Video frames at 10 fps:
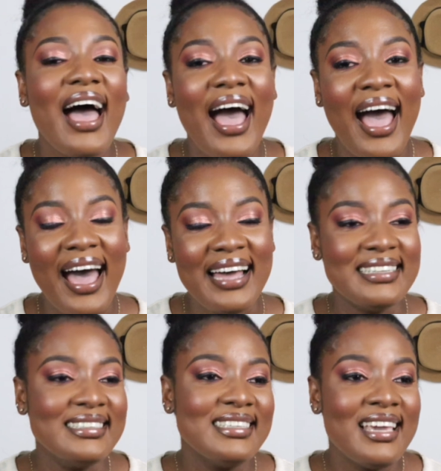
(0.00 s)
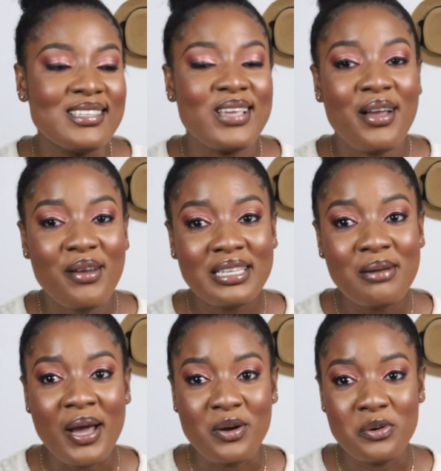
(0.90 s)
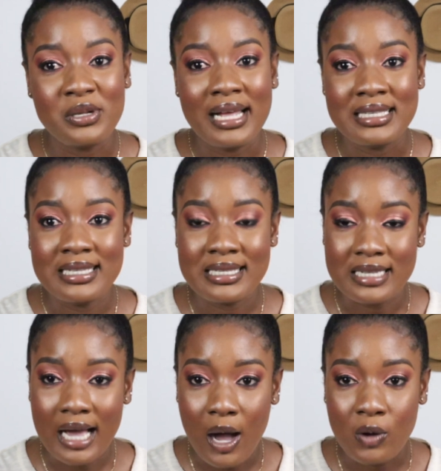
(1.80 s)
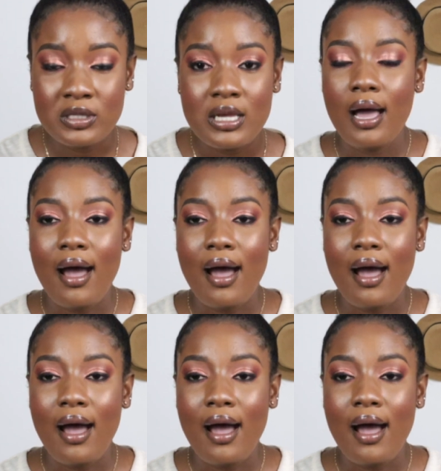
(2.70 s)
And yes, yeah, so I created my Google AdSense account.